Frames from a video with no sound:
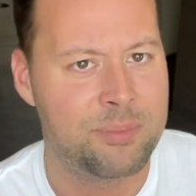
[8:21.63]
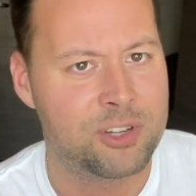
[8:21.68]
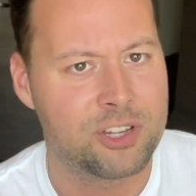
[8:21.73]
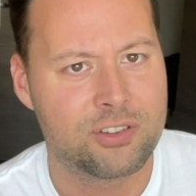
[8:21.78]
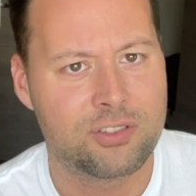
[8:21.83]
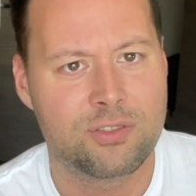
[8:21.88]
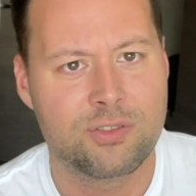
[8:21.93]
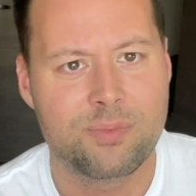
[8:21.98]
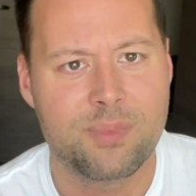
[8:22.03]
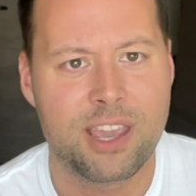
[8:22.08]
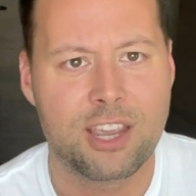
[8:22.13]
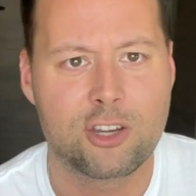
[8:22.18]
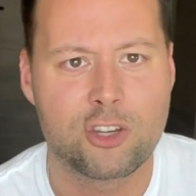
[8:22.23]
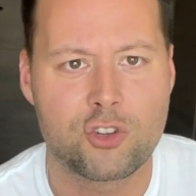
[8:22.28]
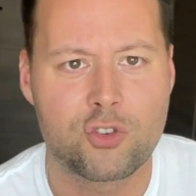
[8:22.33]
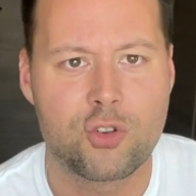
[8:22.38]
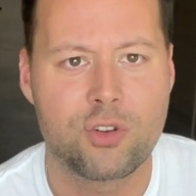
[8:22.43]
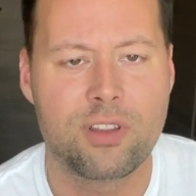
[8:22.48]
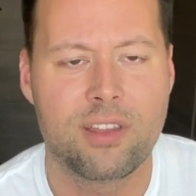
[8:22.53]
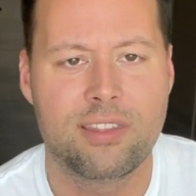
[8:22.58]
just to make
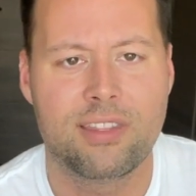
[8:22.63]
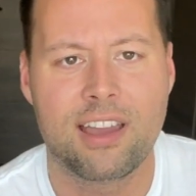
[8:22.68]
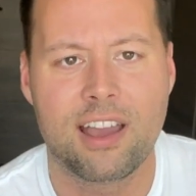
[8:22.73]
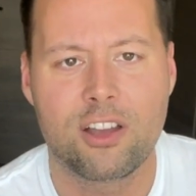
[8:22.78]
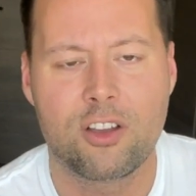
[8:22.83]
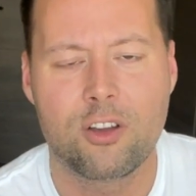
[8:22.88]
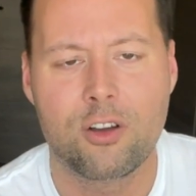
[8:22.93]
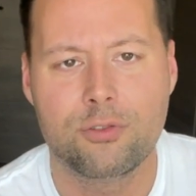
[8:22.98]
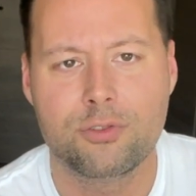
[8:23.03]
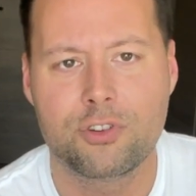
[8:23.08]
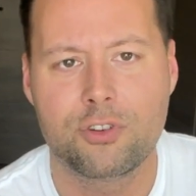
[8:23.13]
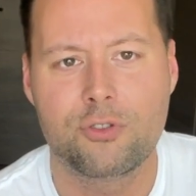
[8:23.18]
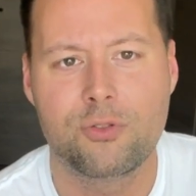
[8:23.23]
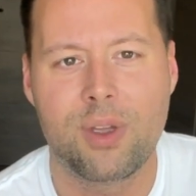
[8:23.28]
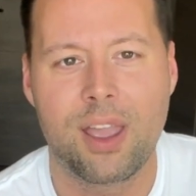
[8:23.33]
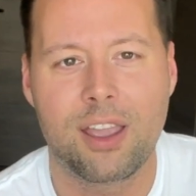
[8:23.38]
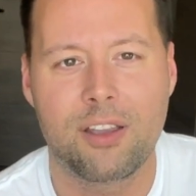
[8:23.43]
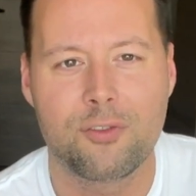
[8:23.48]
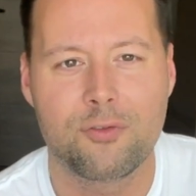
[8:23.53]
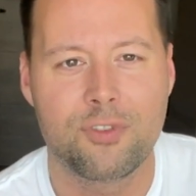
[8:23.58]
sure that that goes quick,